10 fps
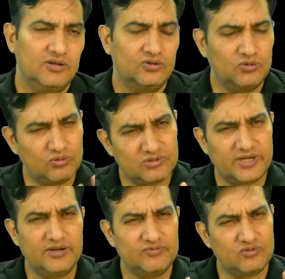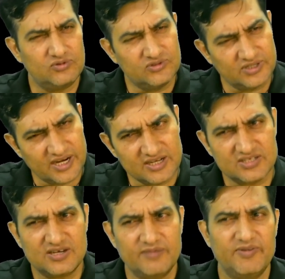those kind of solution can
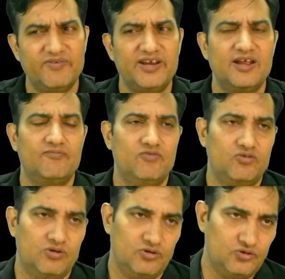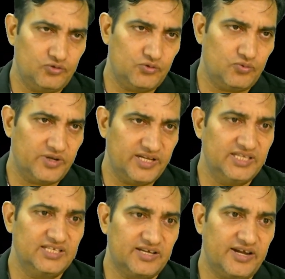still be very helpful to you in
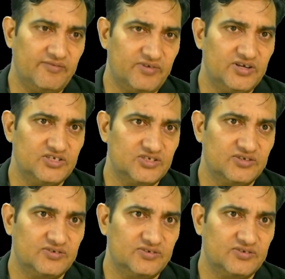this kind of condition,